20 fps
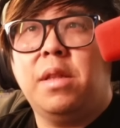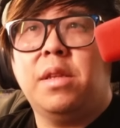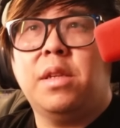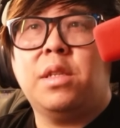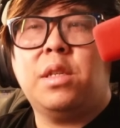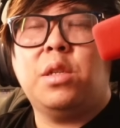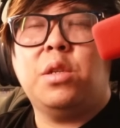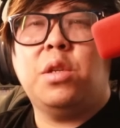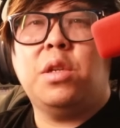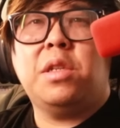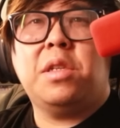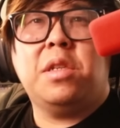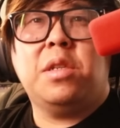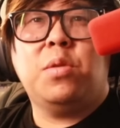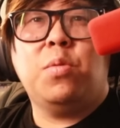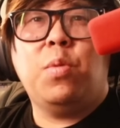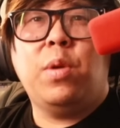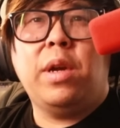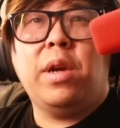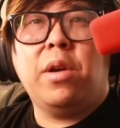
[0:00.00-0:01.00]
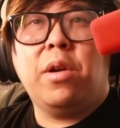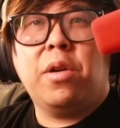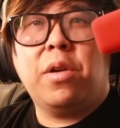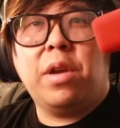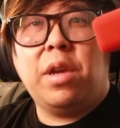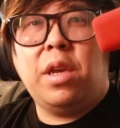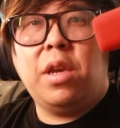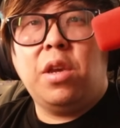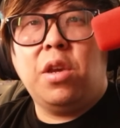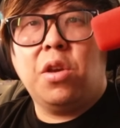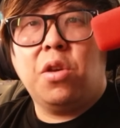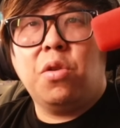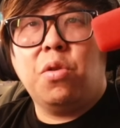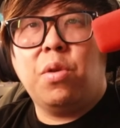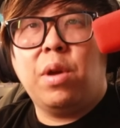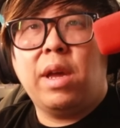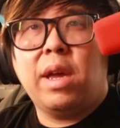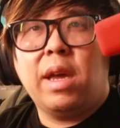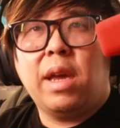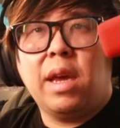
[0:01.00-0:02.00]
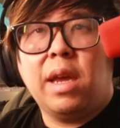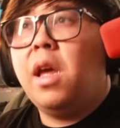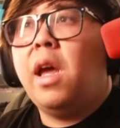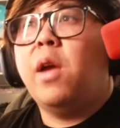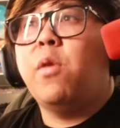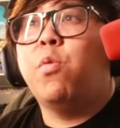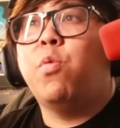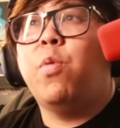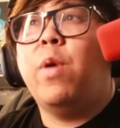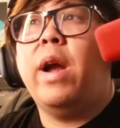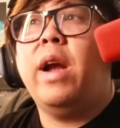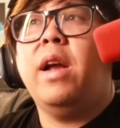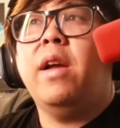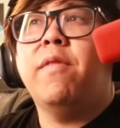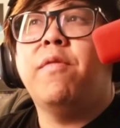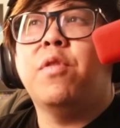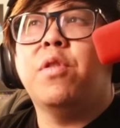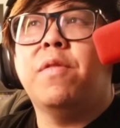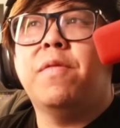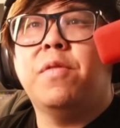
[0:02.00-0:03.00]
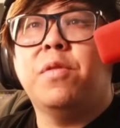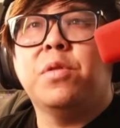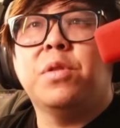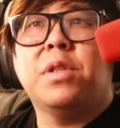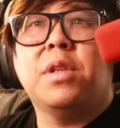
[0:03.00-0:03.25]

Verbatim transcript: This is this is where Kyo had a Rekka for the first